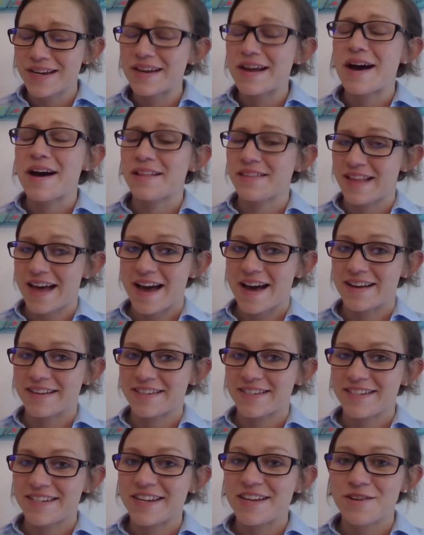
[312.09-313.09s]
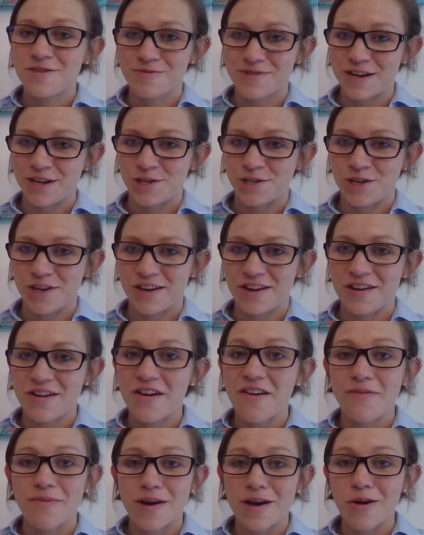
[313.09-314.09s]
not last iteration
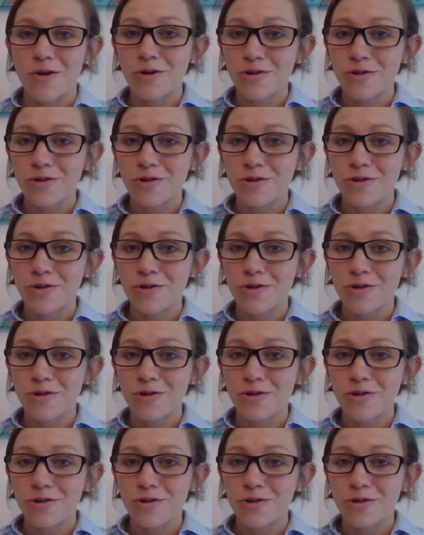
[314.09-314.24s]
of my